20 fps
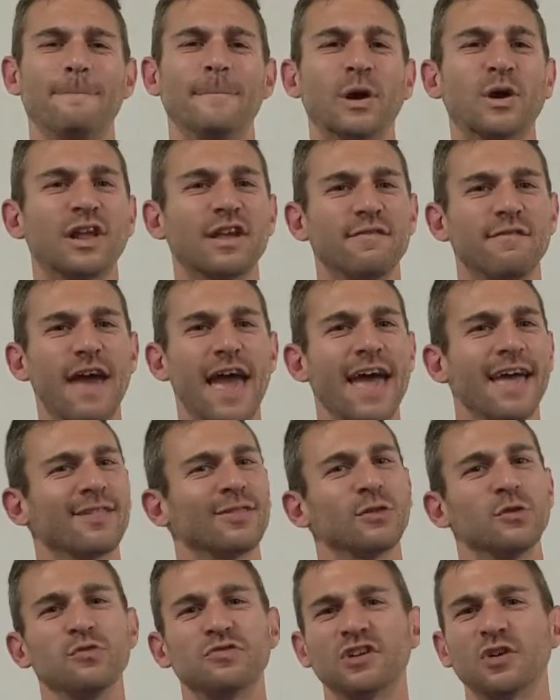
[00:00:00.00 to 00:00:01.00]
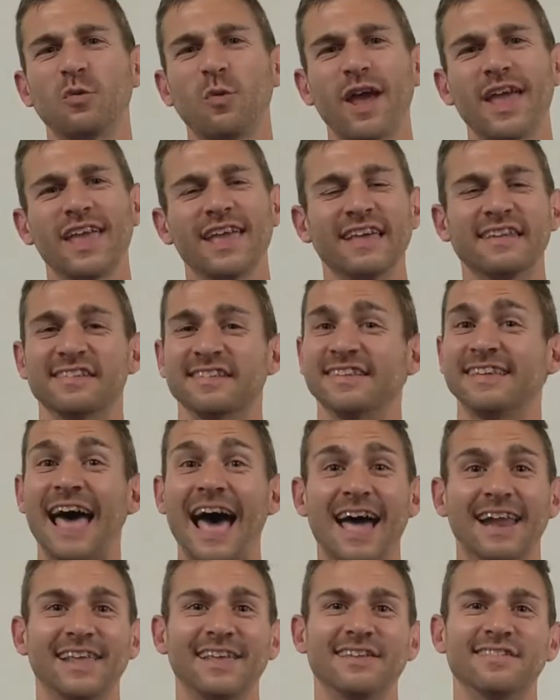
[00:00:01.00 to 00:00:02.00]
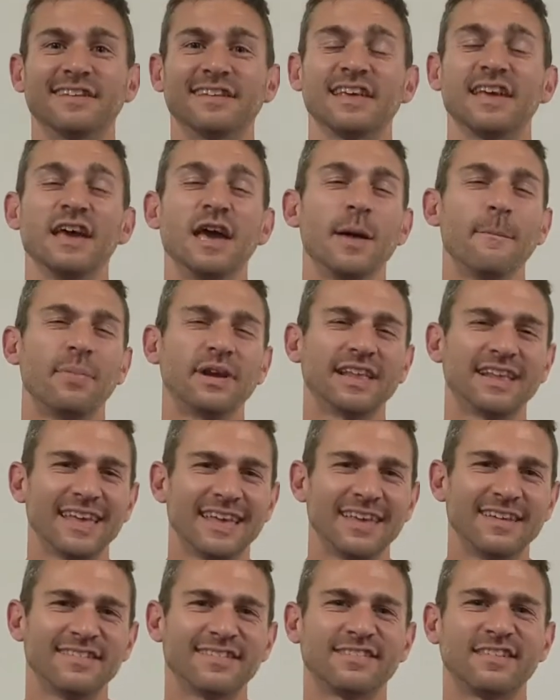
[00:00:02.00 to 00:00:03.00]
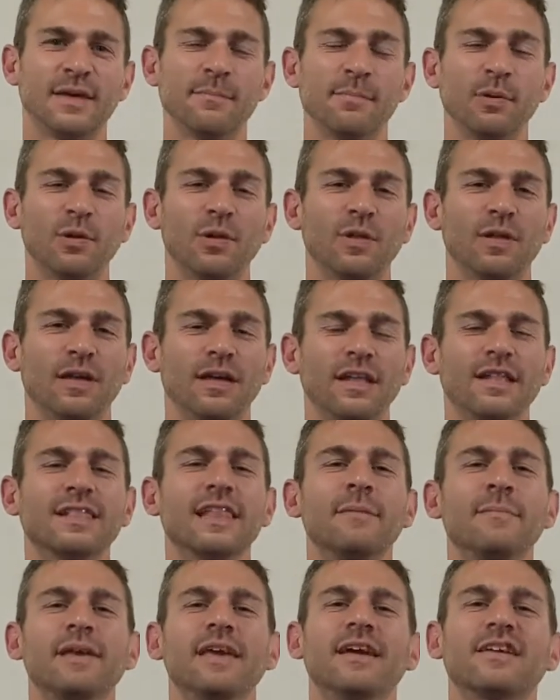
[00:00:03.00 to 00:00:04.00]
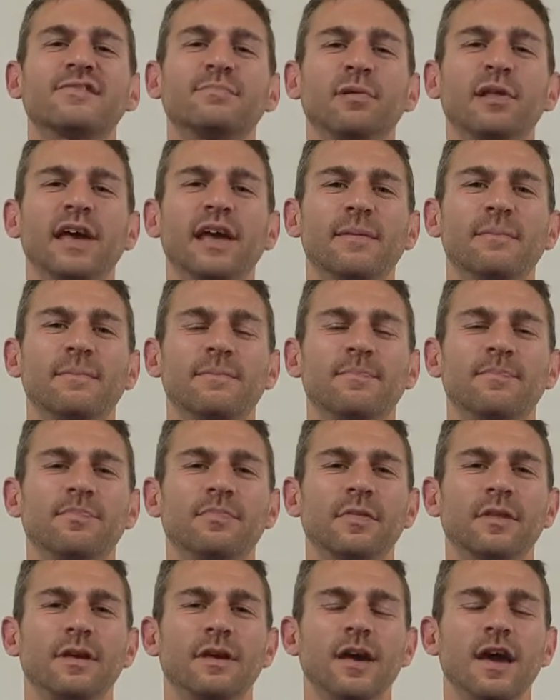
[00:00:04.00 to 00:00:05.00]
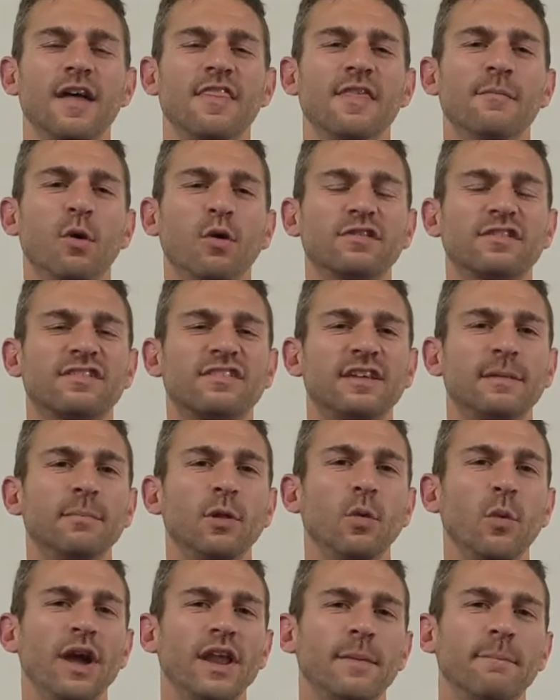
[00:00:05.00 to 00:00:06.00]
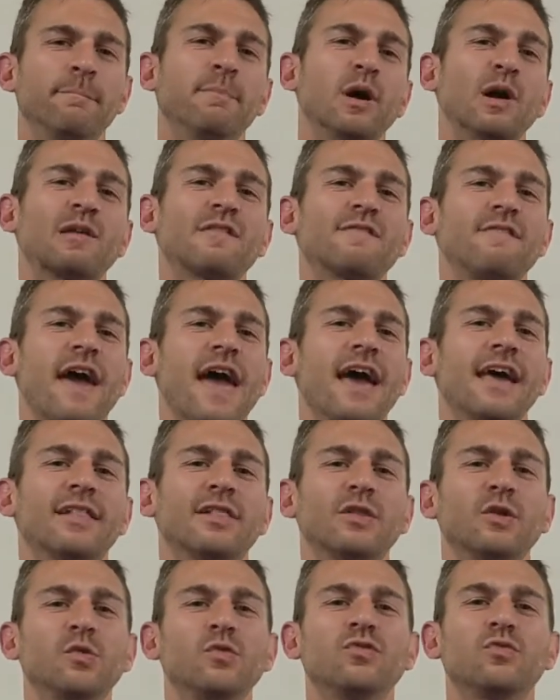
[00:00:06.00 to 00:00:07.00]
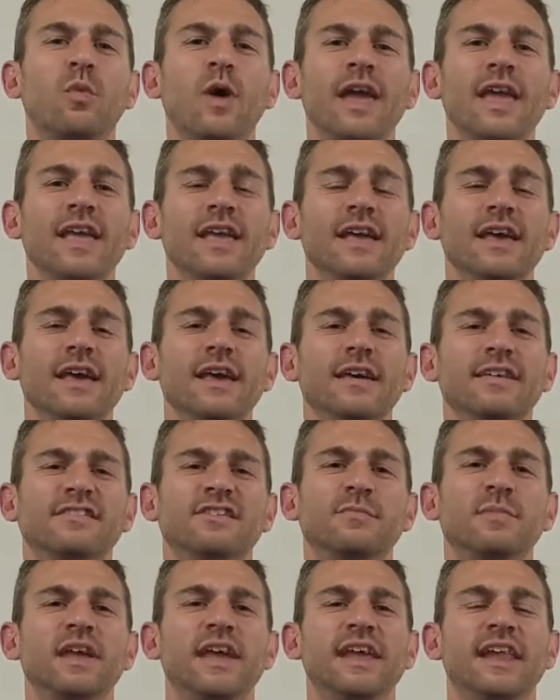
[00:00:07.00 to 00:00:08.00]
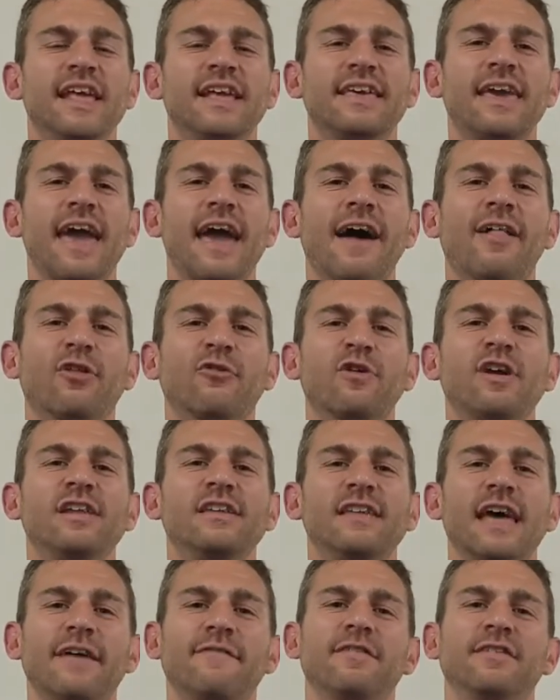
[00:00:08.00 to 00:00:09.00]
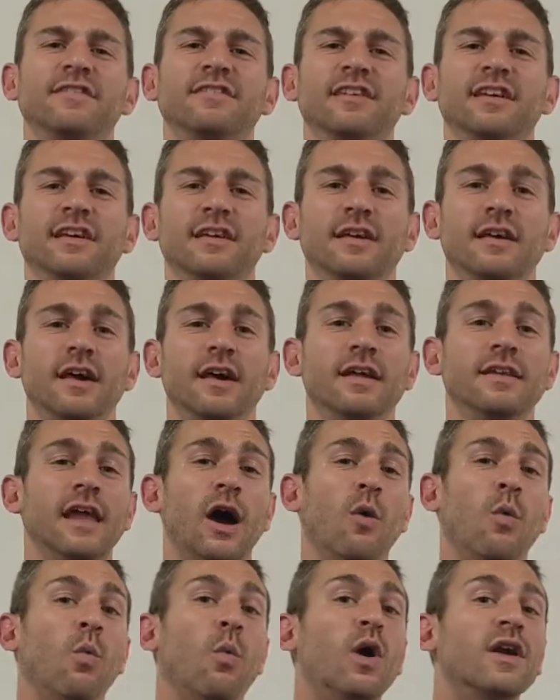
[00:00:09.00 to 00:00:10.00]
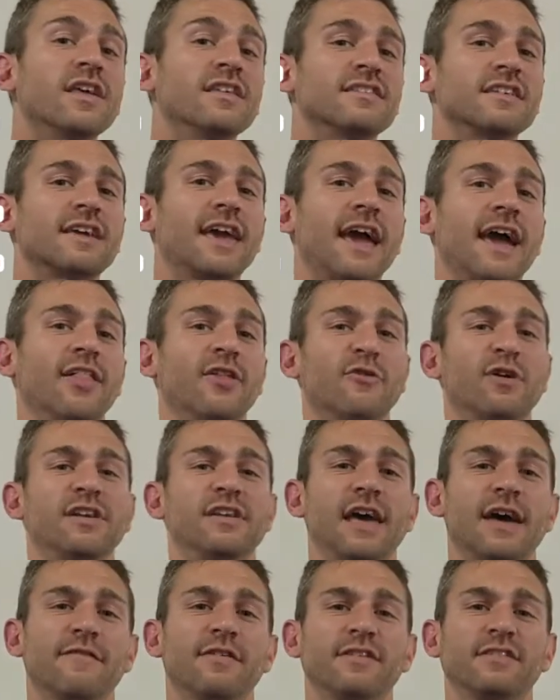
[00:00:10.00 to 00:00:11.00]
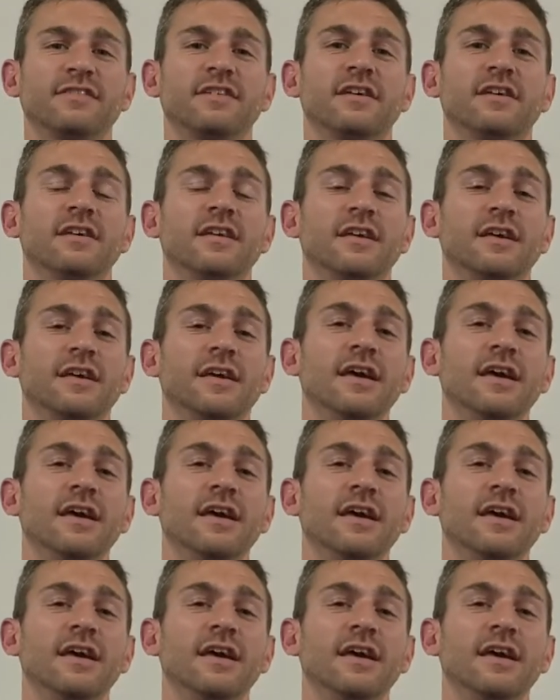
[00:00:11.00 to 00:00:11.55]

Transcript: Burning fat and losing weight is not easy, but it is simple. Let me explain. The most simple way to burn fat and lose weight is to be in a calorie deficit. Now, what is a calorie deficit?